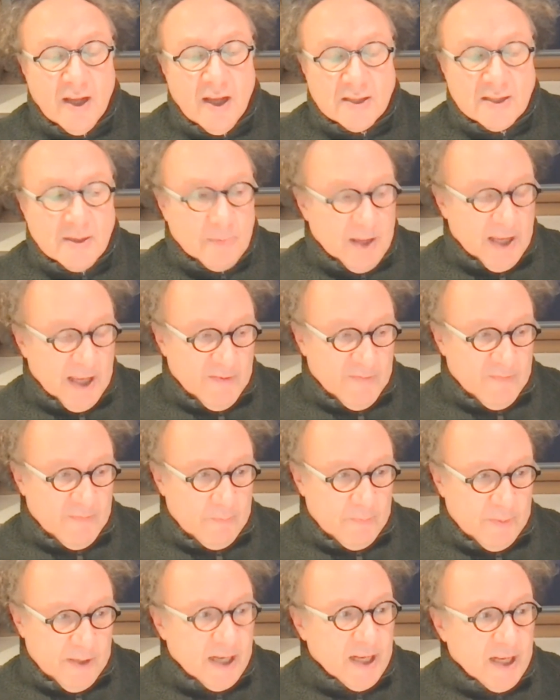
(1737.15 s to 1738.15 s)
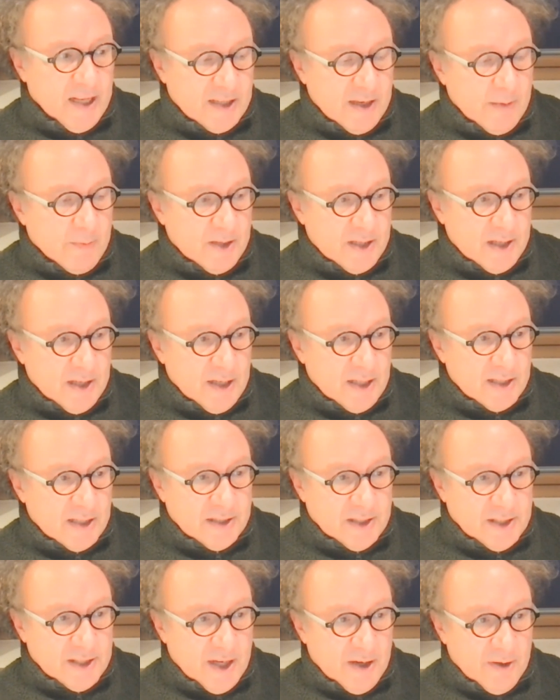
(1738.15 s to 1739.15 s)
So I'm thinking of particularly some studies
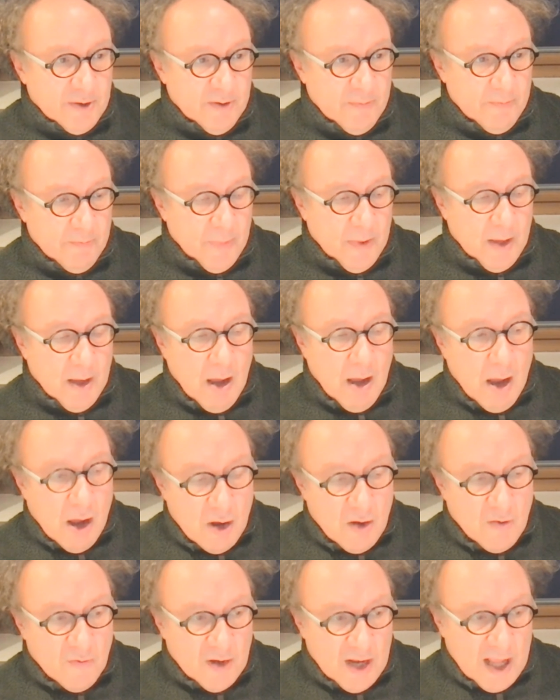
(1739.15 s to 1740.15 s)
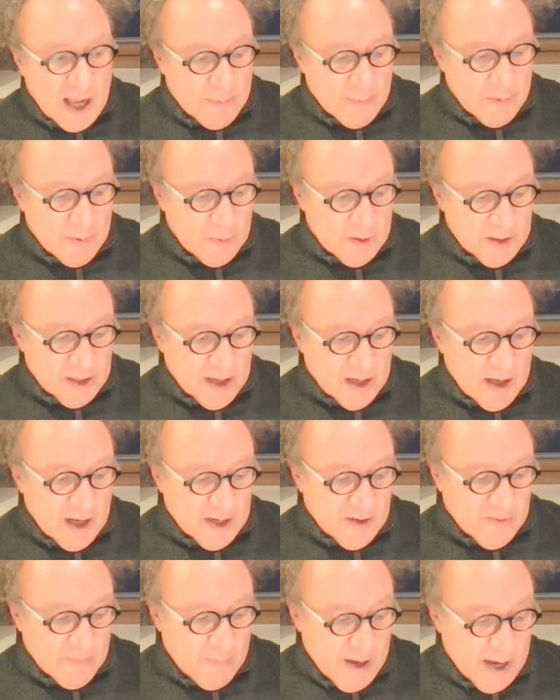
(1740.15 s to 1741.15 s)
that showed overlap with the
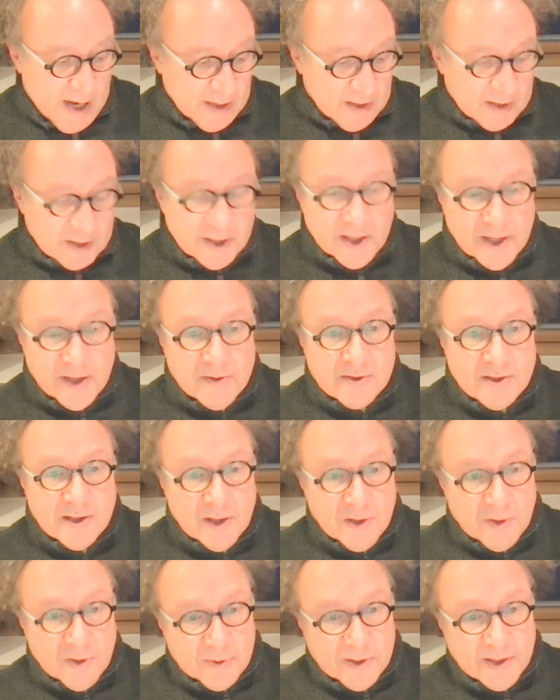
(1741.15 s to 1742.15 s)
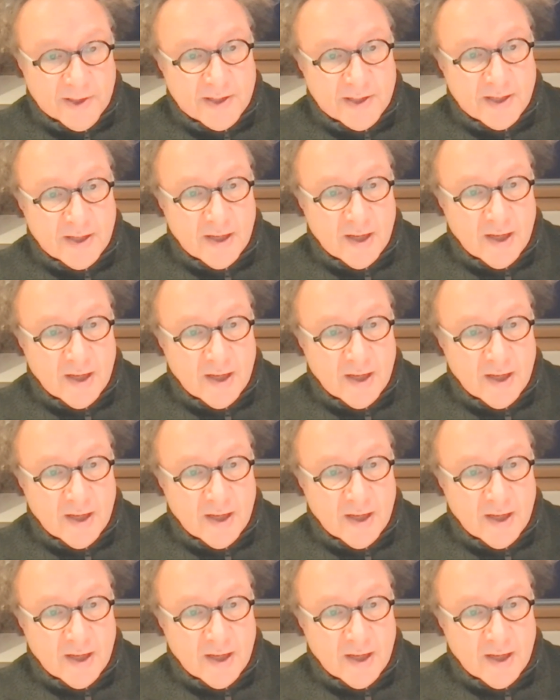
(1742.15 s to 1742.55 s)
kind of panels that are used in lupus.